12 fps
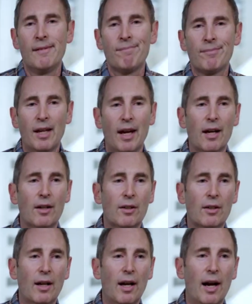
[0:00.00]
the
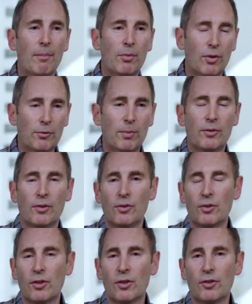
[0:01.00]
Christmas and New
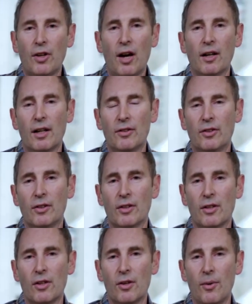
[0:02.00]
Year's holidays here in
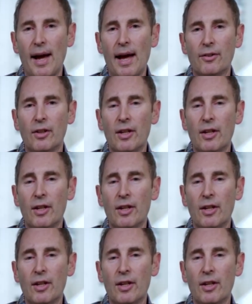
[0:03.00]
the US,